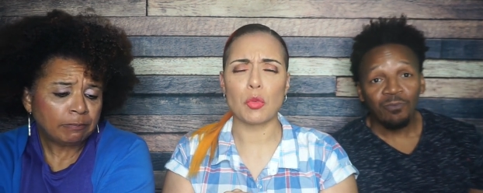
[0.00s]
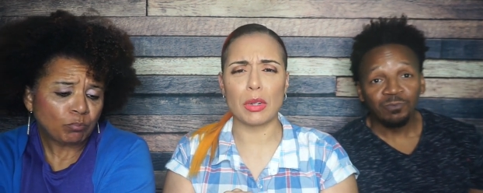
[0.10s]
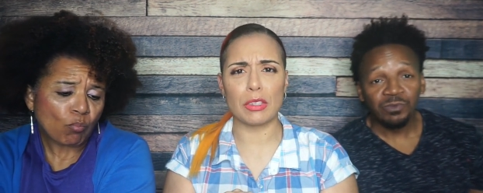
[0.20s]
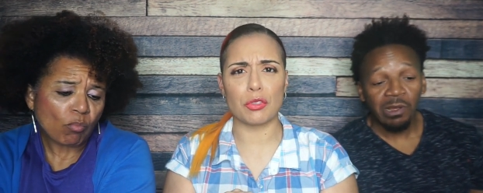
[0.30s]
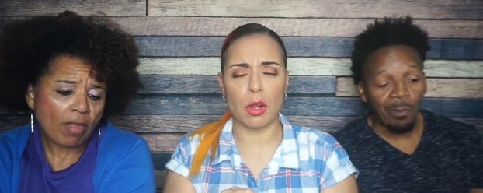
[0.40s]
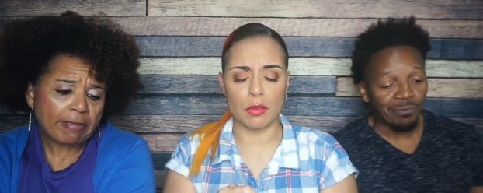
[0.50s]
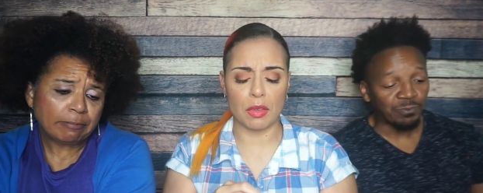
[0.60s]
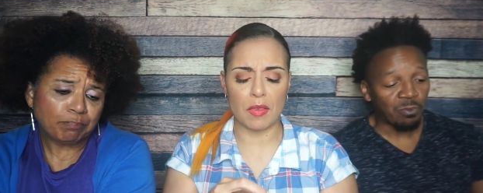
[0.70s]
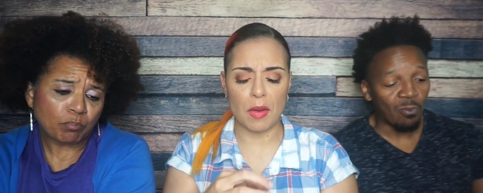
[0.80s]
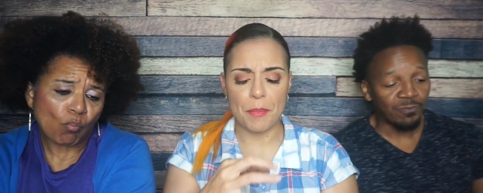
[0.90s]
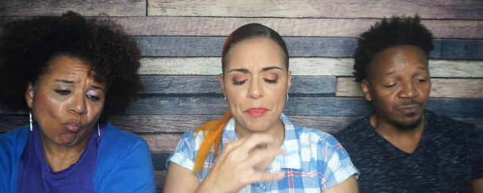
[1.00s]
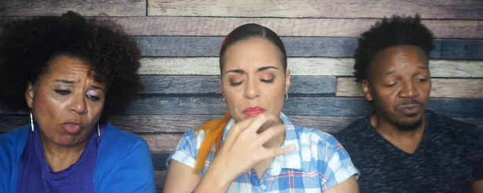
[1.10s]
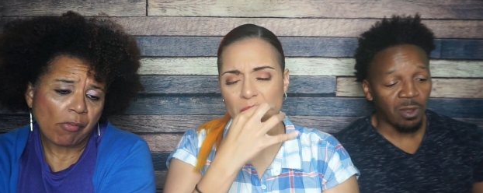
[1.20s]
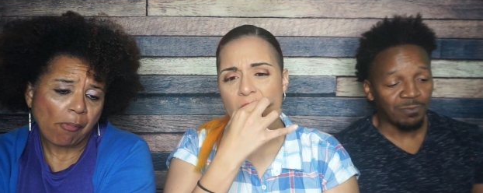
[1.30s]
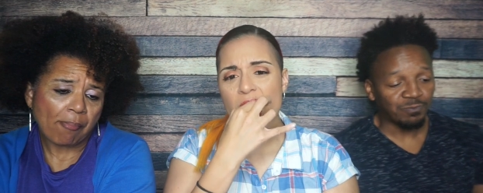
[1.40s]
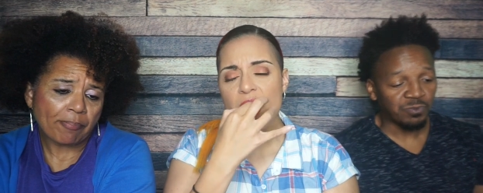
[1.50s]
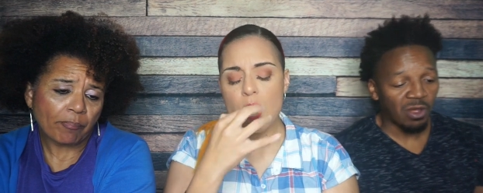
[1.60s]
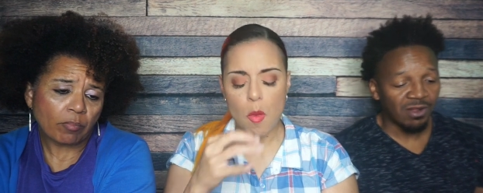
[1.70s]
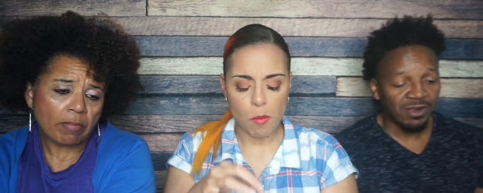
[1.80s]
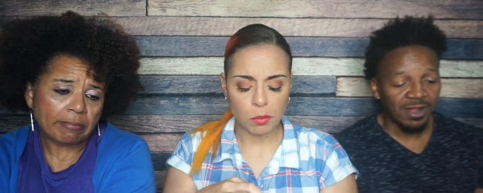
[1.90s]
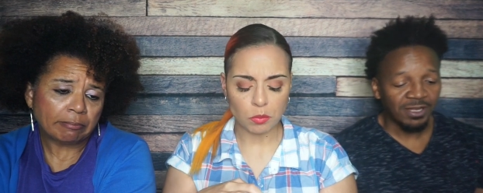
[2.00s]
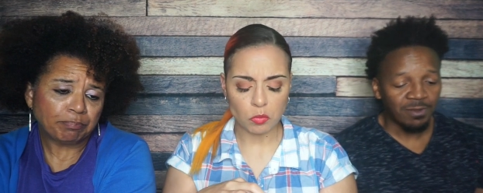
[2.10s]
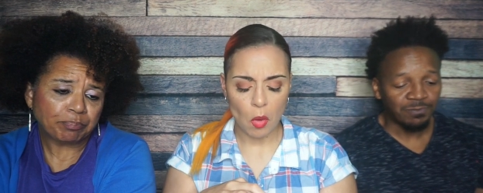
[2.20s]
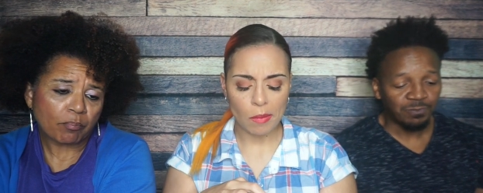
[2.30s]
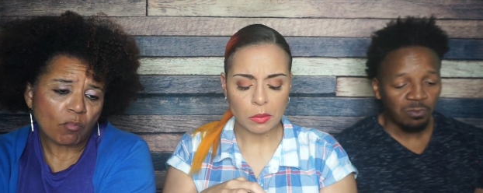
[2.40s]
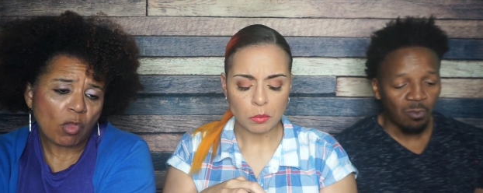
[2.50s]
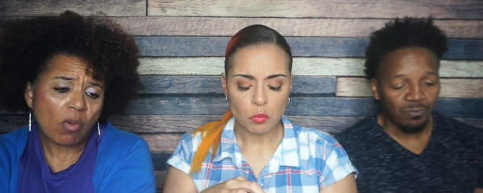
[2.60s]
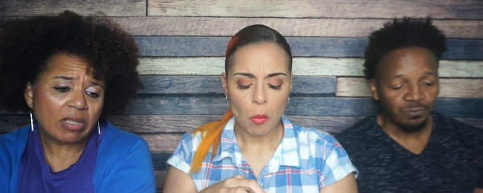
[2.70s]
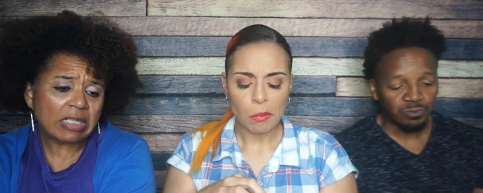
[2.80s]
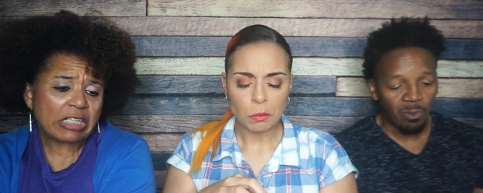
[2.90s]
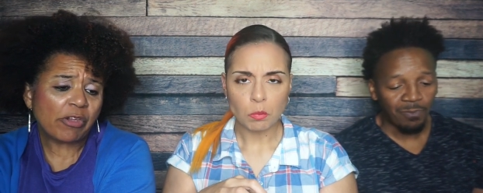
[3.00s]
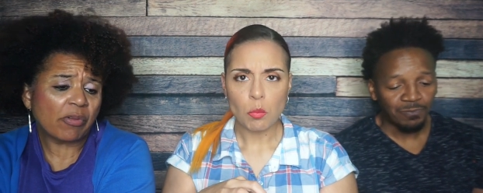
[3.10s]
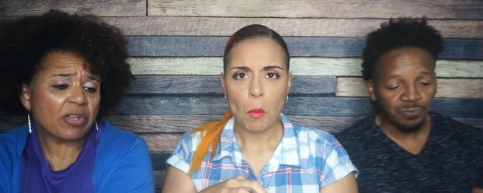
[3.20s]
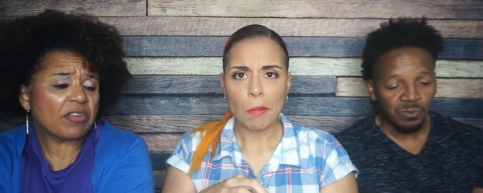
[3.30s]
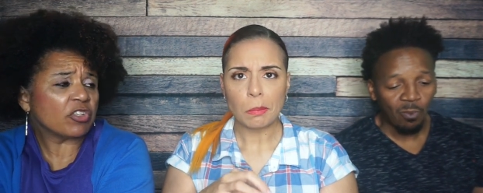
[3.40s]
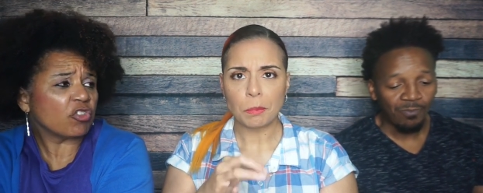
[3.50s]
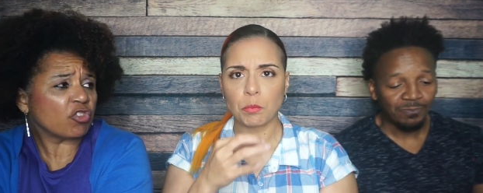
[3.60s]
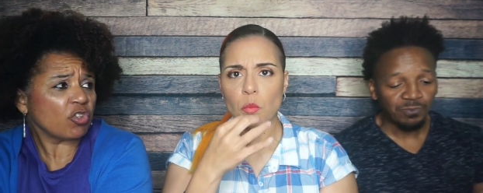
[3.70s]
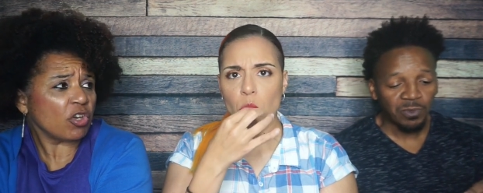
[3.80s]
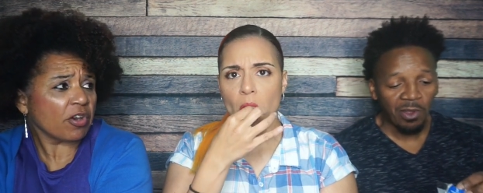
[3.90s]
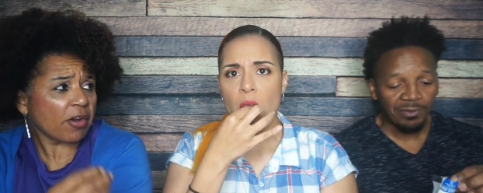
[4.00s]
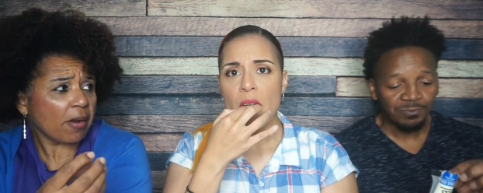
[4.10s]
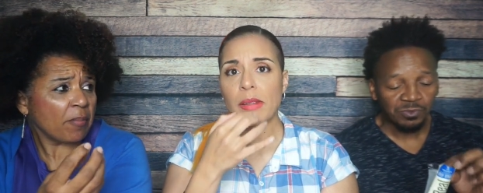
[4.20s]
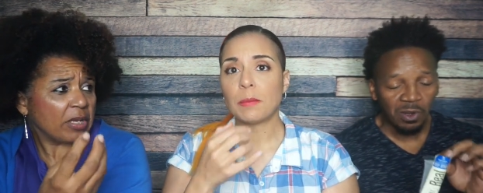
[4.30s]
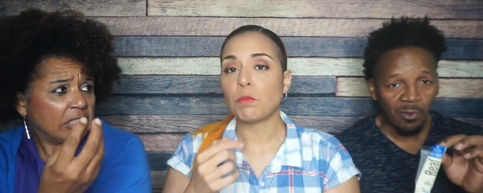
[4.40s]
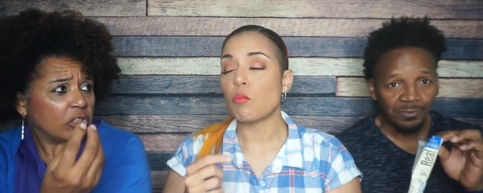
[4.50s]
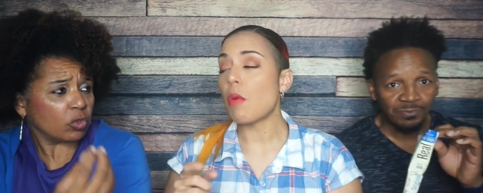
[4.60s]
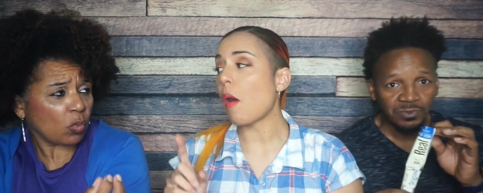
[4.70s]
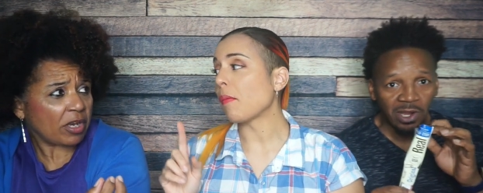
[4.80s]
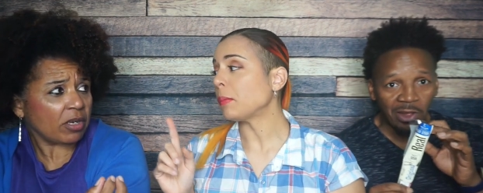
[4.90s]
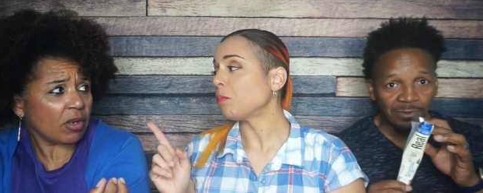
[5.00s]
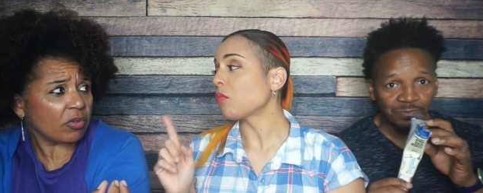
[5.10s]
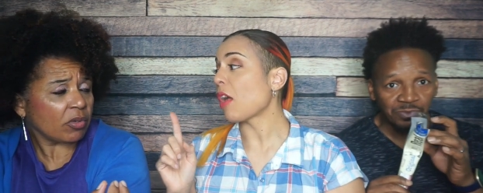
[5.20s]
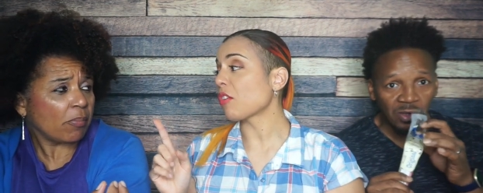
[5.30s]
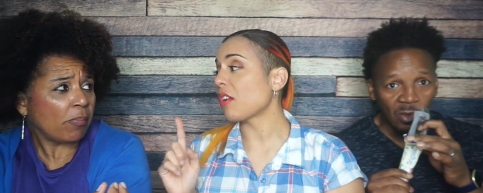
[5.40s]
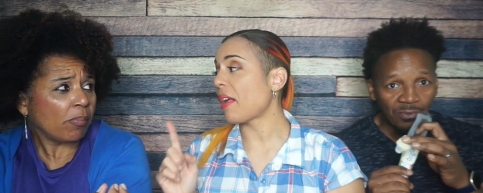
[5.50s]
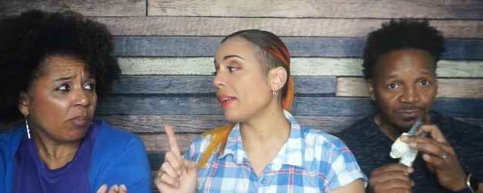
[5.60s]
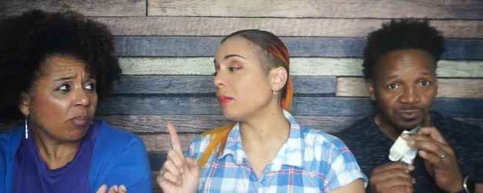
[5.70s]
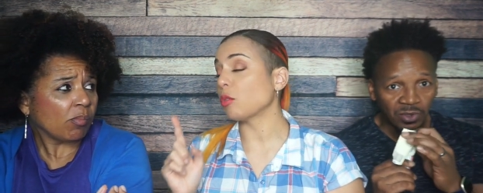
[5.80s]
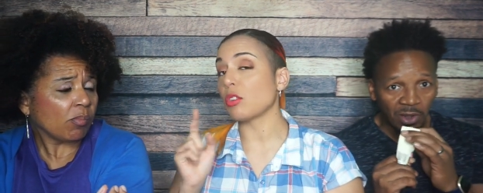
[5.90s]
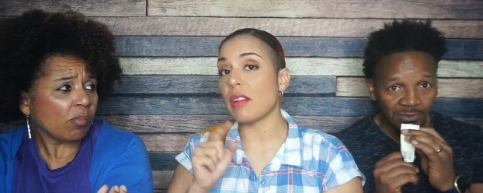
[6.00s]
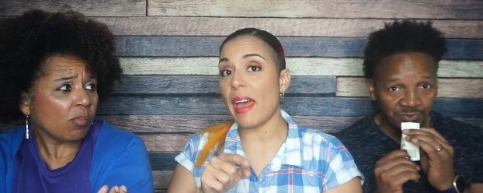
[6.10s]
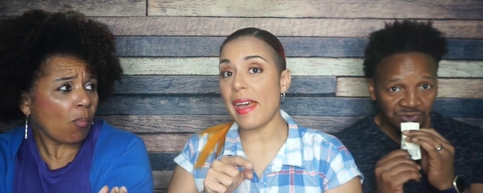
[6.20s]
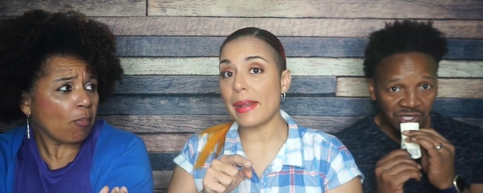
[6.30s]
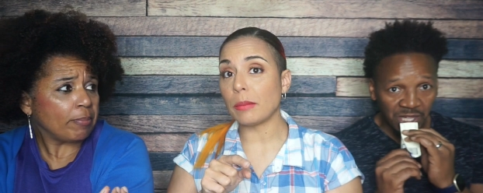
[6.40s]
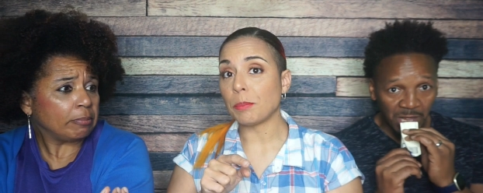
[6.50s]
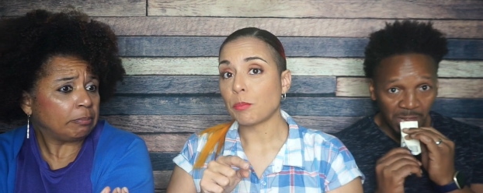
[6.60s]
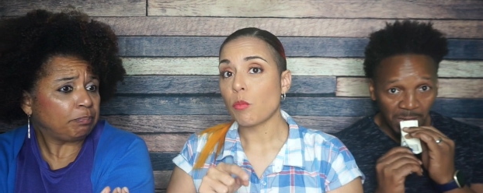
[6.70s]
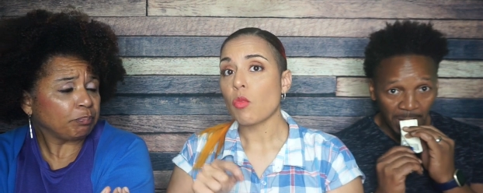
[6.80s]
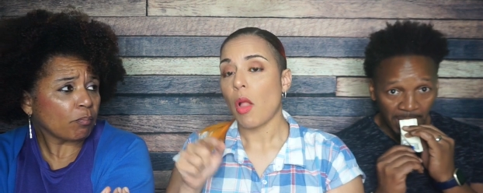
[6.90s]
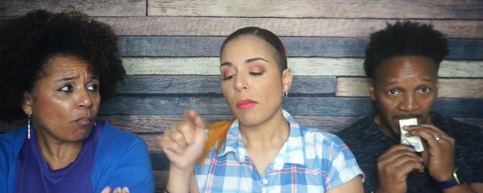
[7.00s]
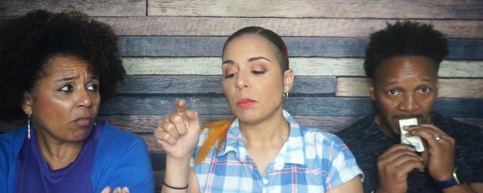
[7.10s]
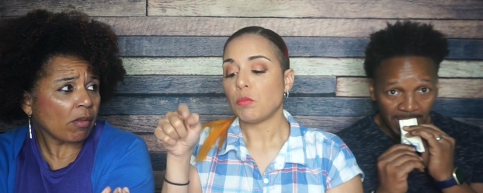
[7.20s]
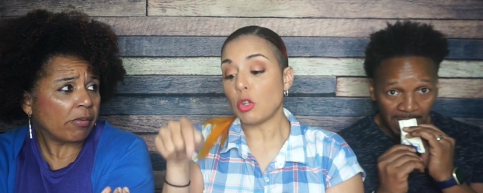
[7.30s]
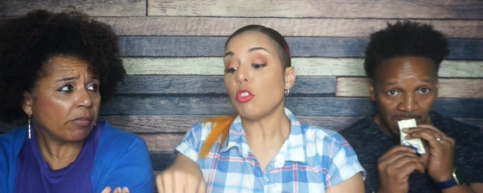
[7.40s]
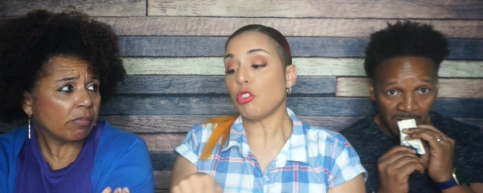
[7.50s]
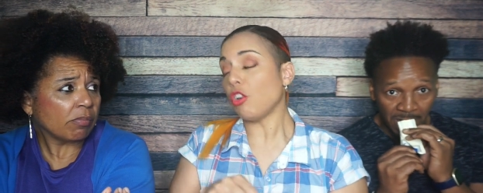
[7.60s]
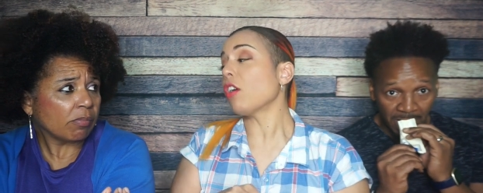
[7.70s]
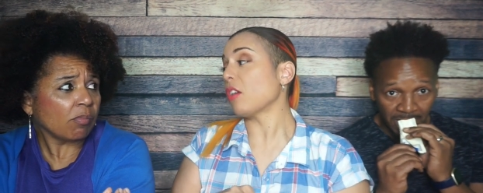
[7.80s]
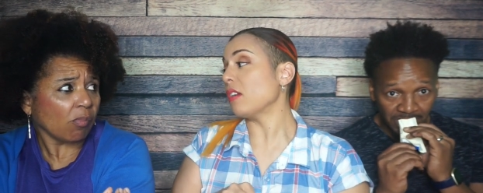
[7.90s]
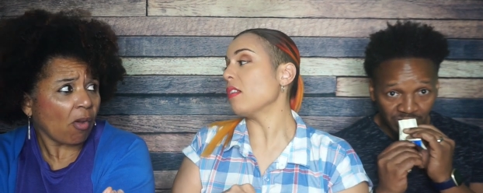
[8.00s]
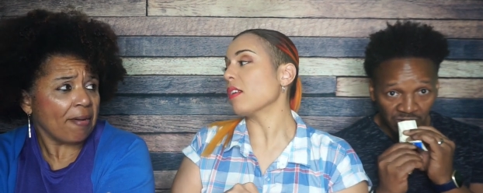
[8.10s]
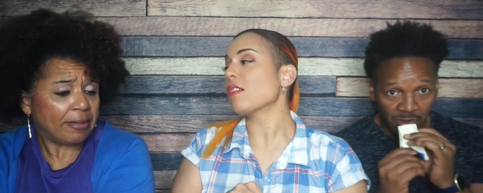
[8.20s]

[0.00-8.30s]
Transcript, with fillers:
Speaker 1: Really yeah. strong flavor. I like it. Well, like you can taste the sugar. I mean, the sweetness. I was gonna add. I was gonna add. There's sugar in this.